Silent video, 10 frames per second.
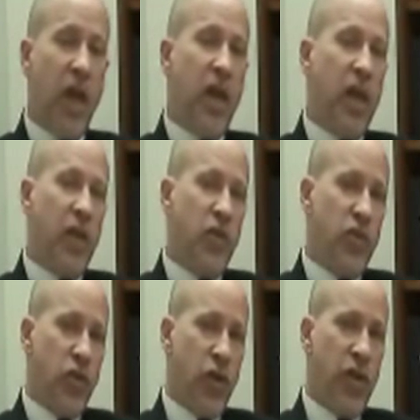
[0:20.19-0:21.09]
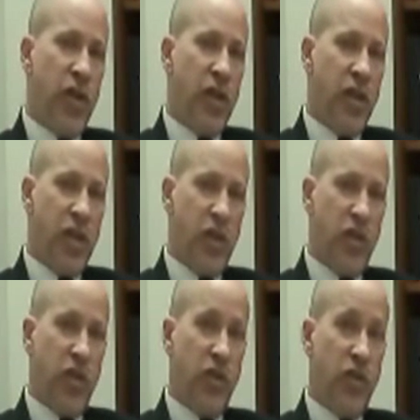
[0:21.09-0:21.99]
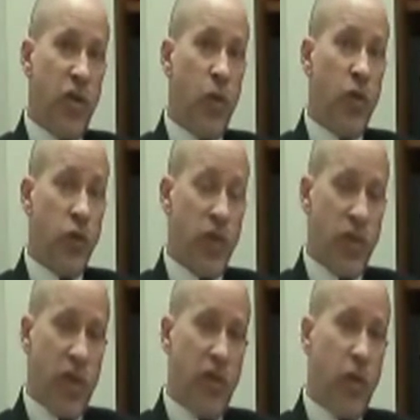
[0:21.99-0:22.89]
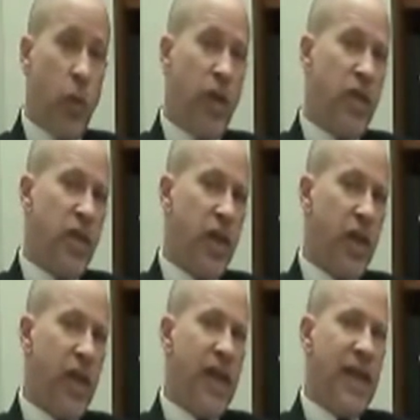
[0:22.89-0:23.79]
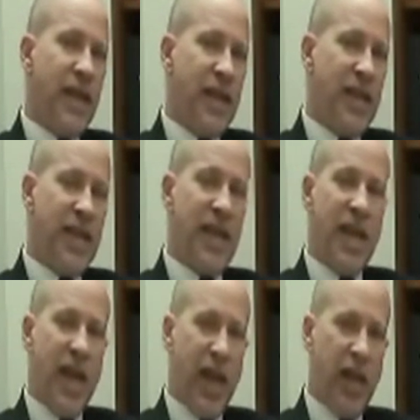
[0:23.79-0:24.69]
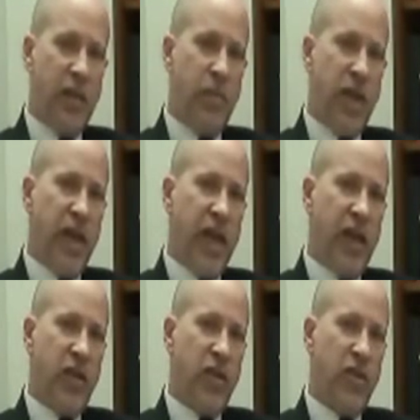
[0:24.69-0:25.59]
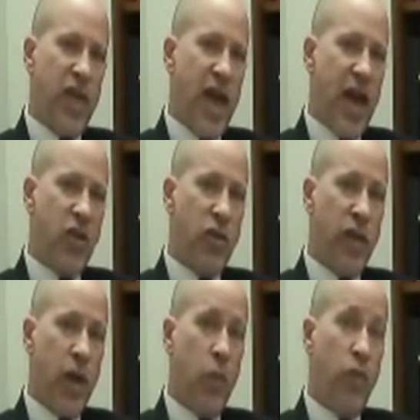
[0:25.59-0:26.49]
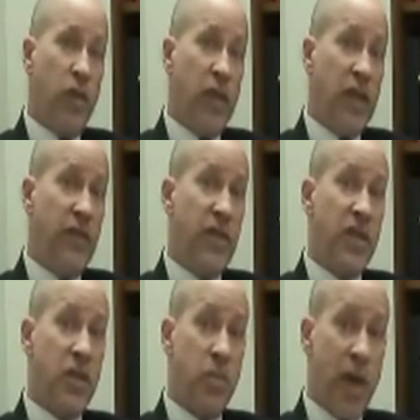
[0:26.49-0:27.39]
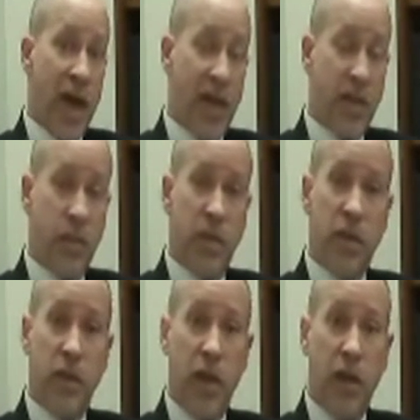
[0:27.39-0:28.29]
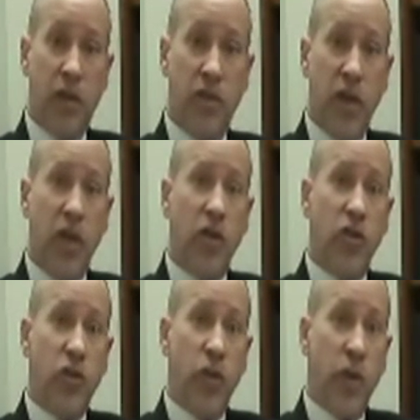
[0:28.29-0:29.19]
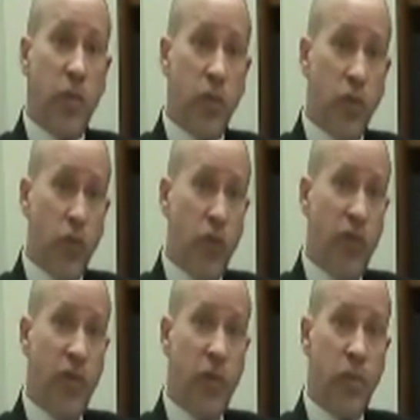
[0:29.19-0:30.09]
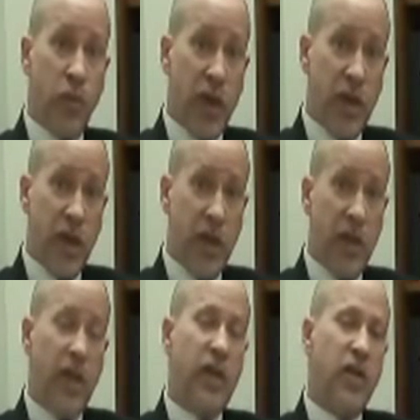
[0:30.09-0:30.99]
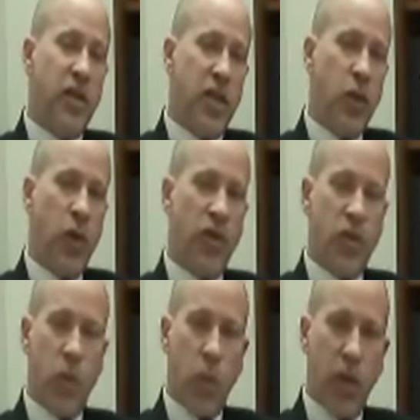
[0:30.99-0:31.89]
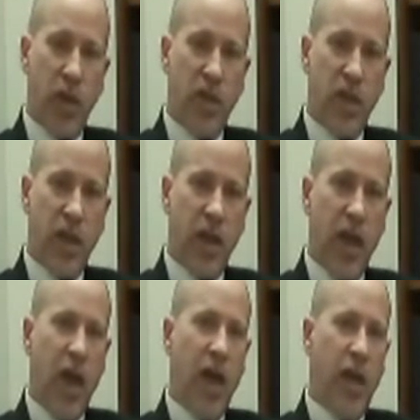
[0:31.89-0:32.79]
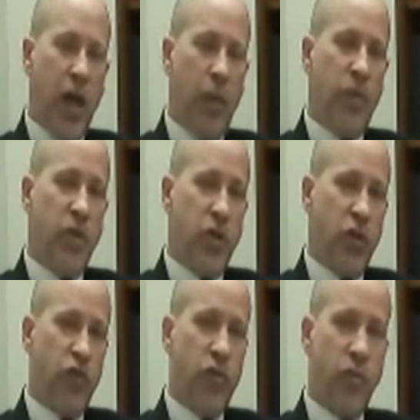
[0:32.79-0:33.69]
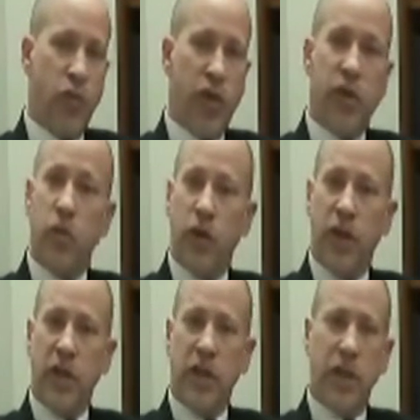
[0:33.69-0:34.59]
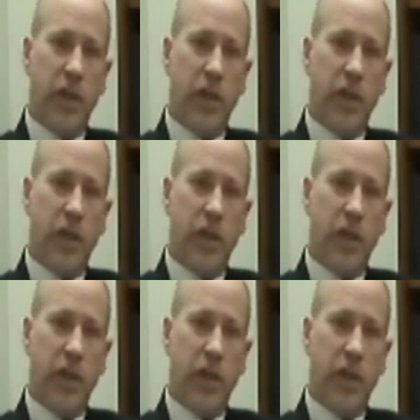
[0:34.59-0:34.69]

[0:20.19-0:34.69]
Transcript: In certain conditions which result in wheezing, these inhaled medications actually help relieve the spasm in the lungs to improve the breathing, decrease the wheezing, and help the children breathe more easily.